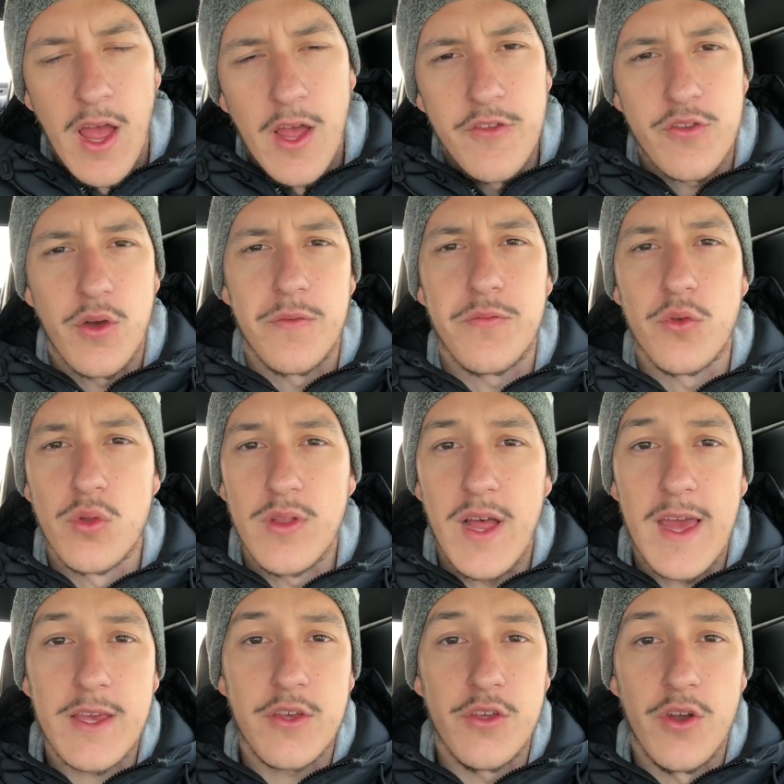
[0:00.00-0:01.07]
So if you
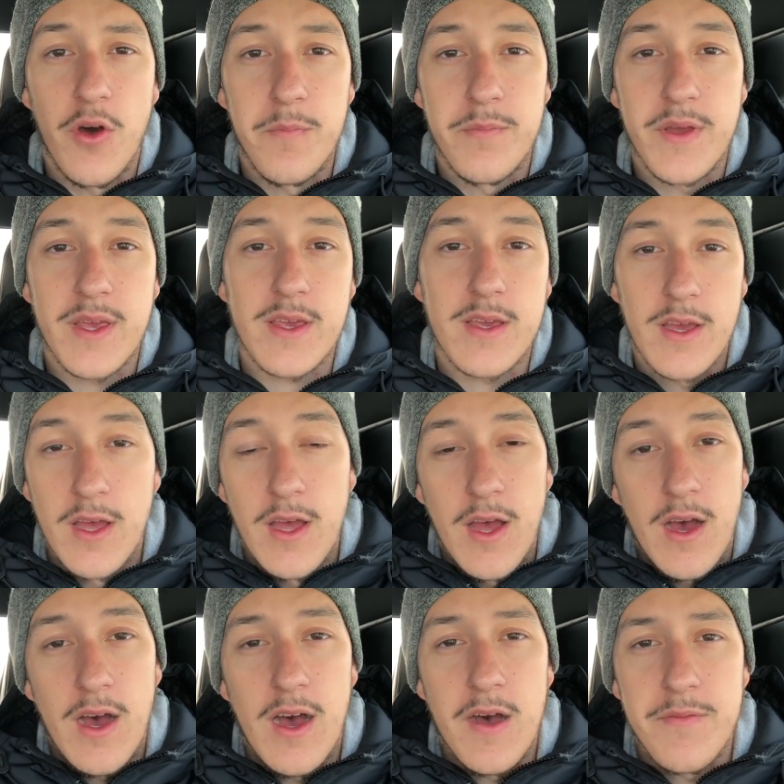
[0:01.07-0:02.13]
like, you know, big
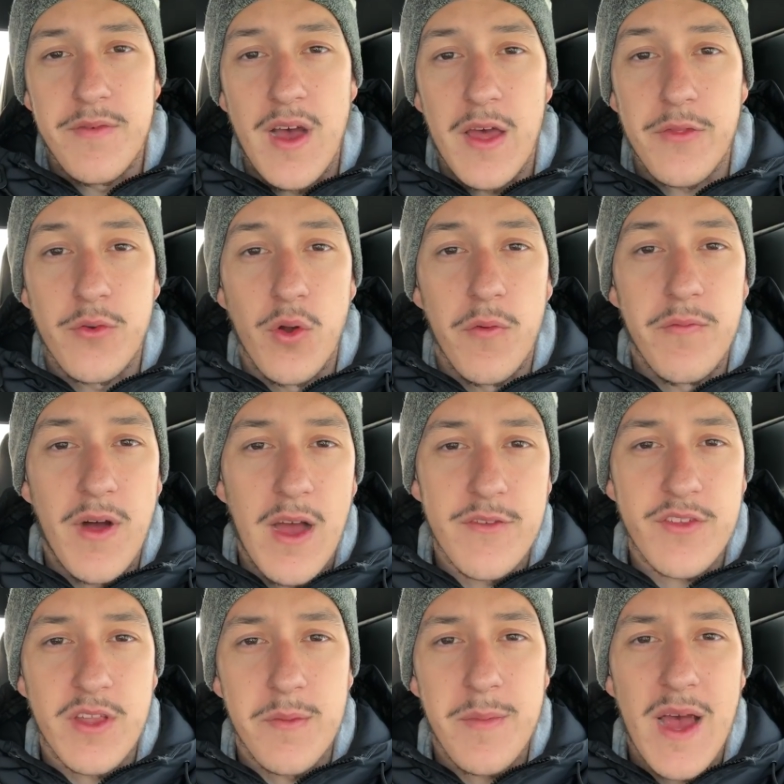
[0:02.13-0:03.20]
fat
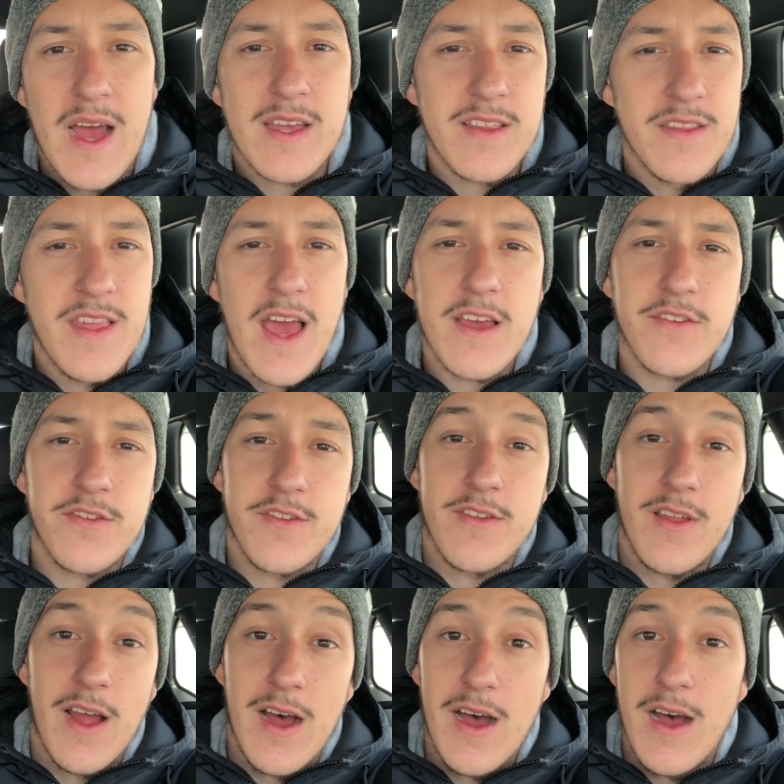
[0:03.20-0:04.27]
305s on the back, the
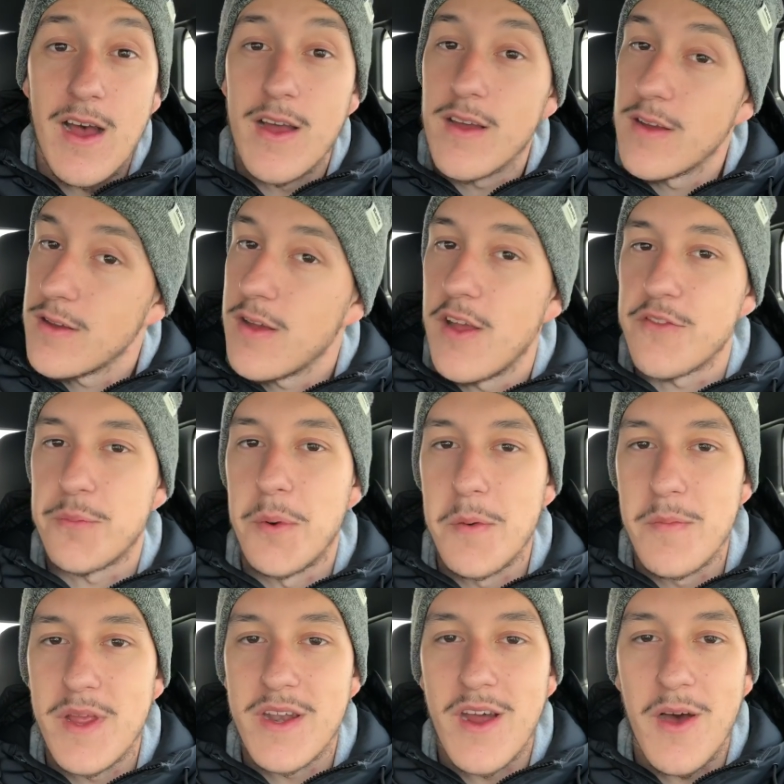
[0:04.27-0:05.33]
next customer
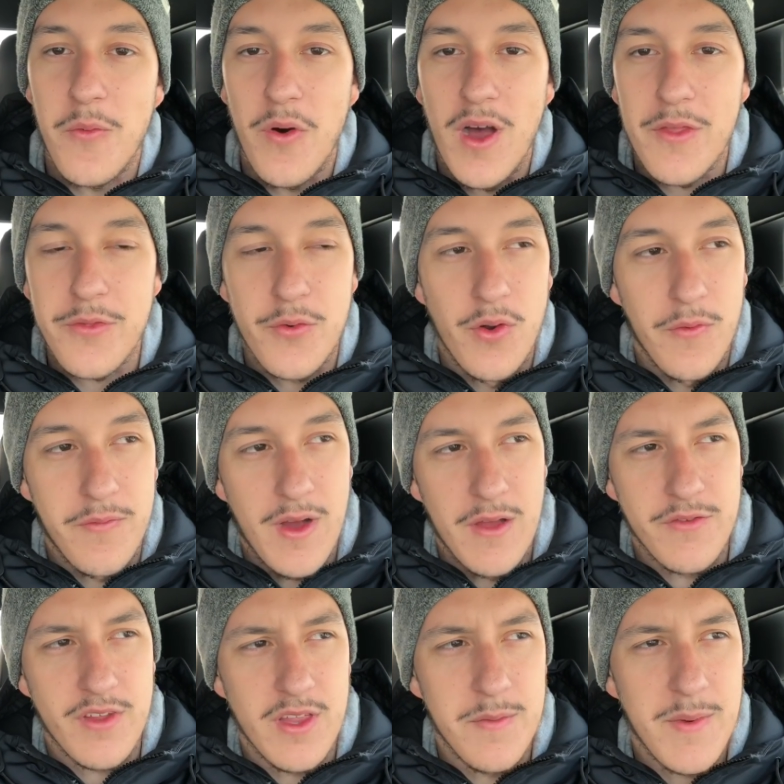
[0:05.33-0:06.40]
may not want
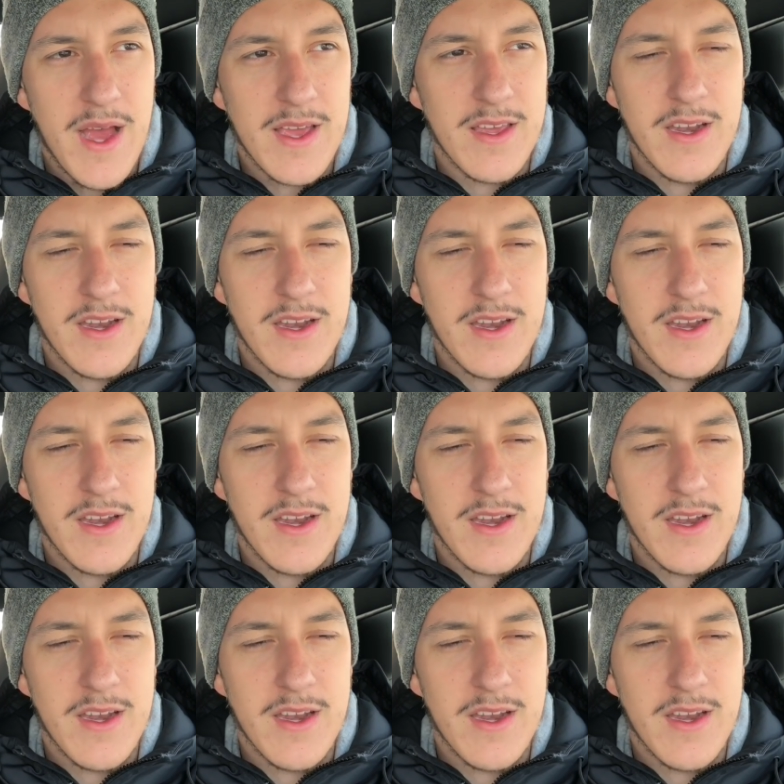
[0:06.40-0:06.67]
305s on the back.